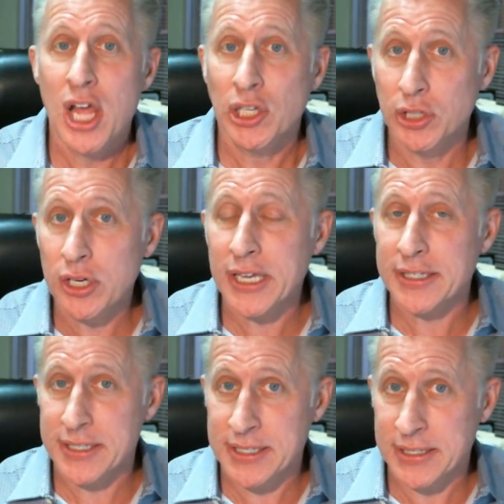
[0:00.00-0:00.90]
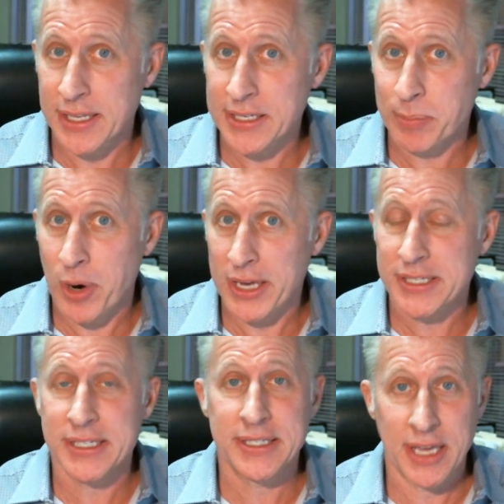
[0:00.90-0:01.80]
Look at list price
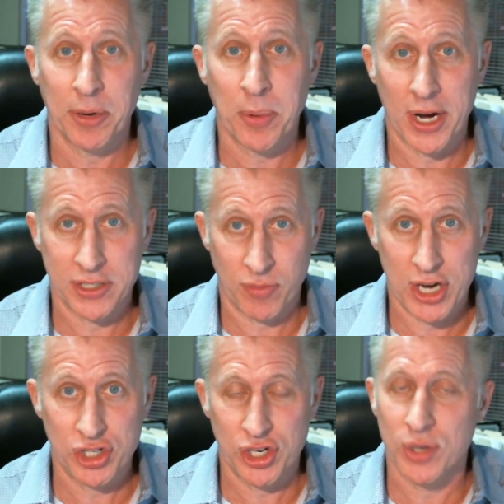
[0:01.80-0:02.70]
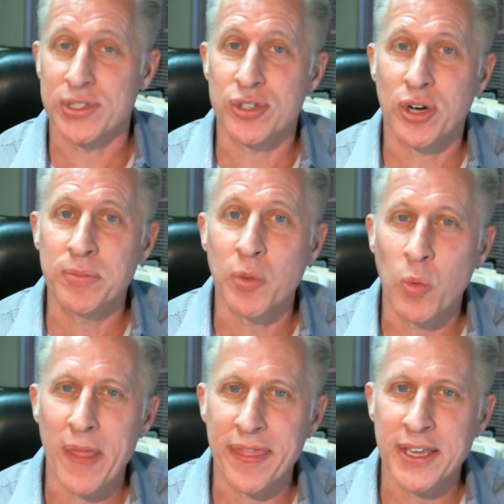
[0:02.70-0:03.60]
to sale price ratios in terms of
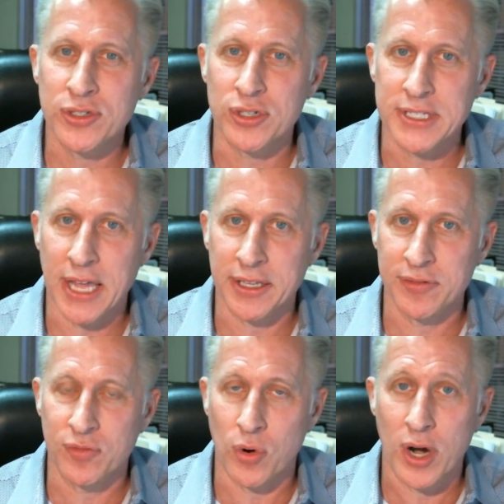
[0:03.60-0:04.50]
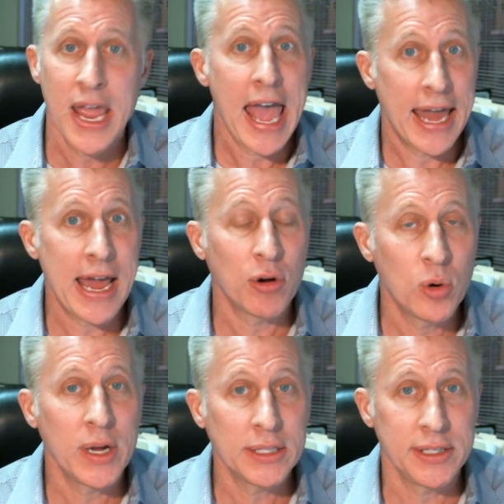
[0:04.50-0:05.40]
what things are selling for and how
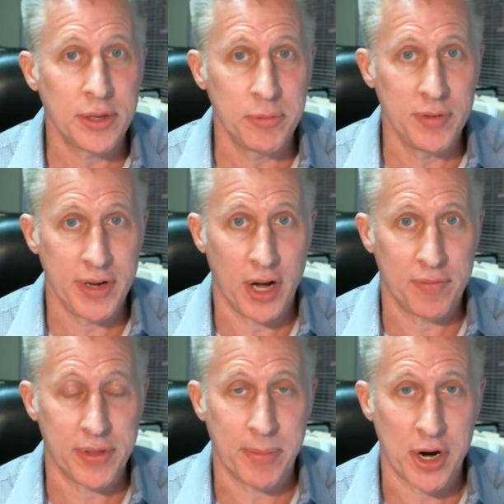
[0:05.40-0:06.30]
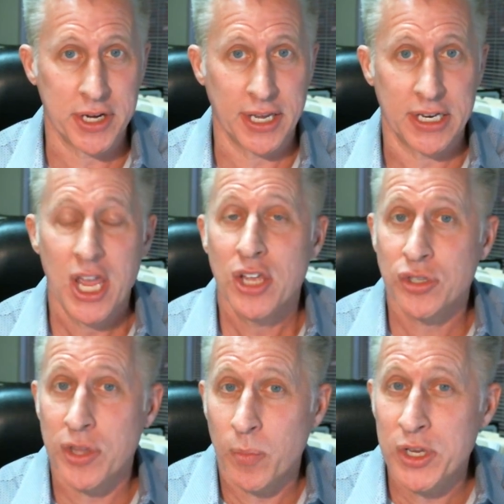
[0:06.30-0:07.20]
quickly they're moving off the market
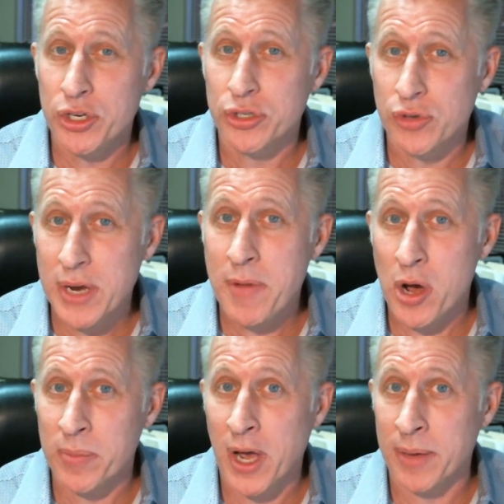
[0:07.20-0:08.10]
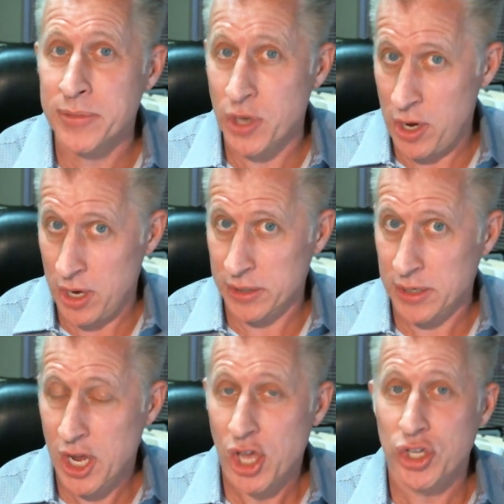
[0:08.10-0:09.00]
so that when your dream home comes on,
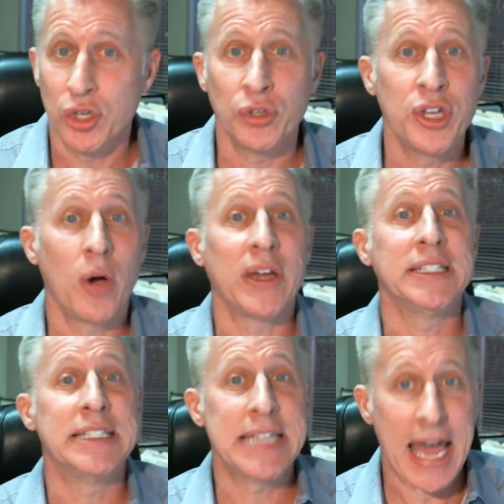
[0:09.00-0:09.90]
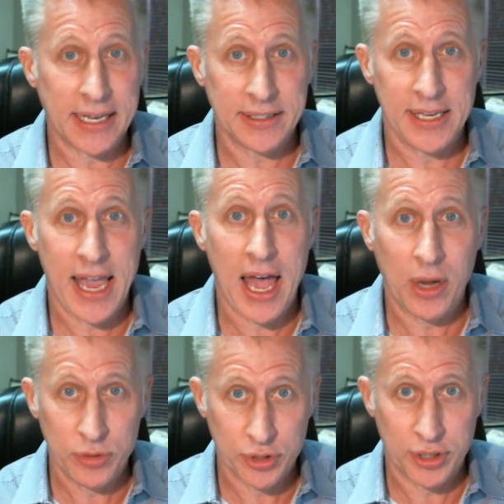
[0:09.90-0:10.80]
you'll know exactly
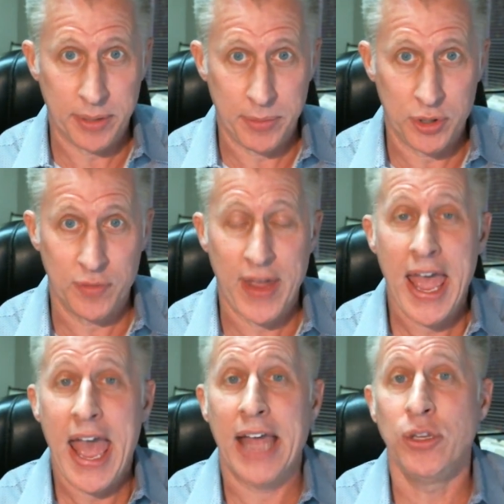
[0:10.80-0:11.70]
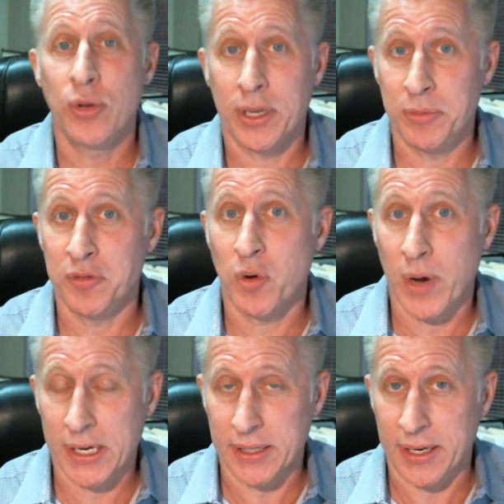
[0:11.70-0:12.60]
how you're going to move and you can move
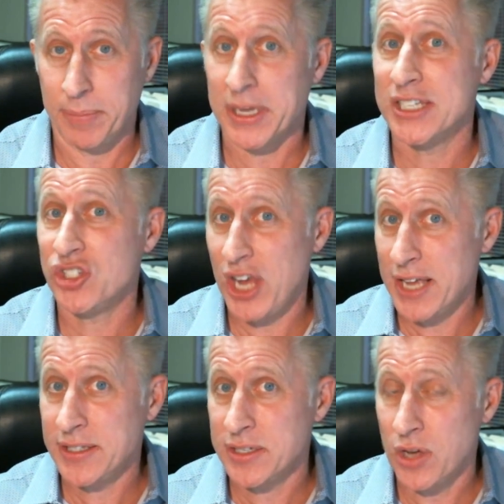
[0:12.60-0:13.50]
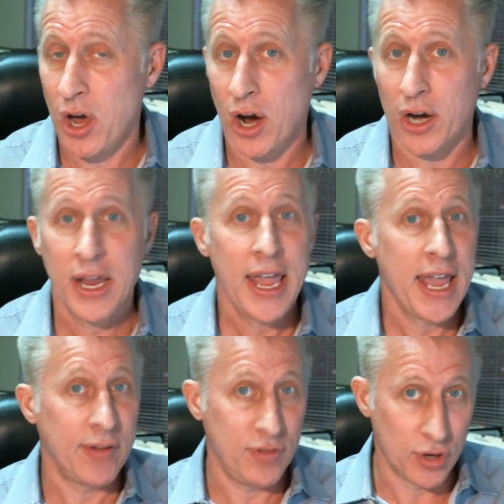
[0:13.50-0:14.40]
quickly because chances are
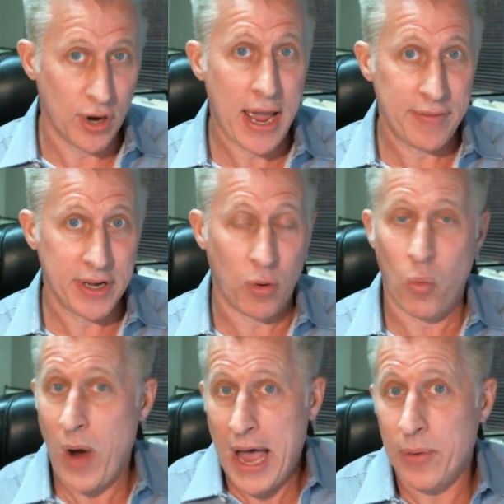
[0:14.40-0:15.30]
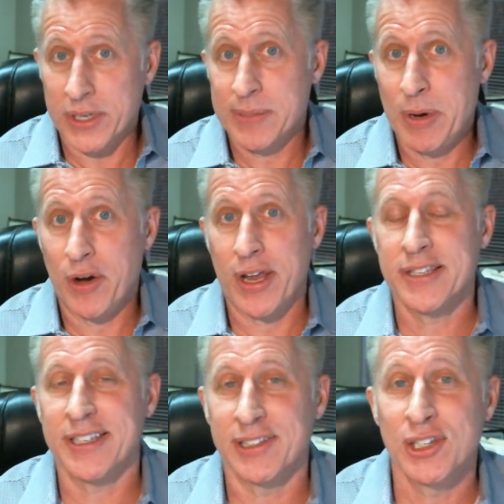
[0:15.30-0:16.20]
if you're having a wow
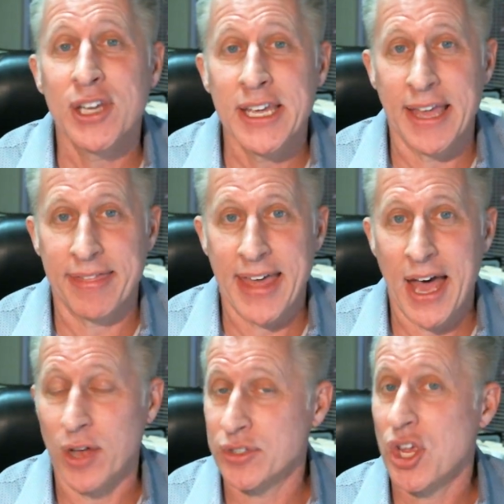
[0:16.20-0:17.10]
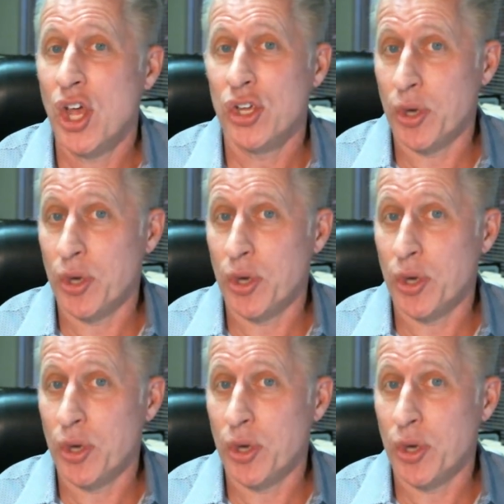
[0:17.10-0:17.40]
experience and looking at the house, you're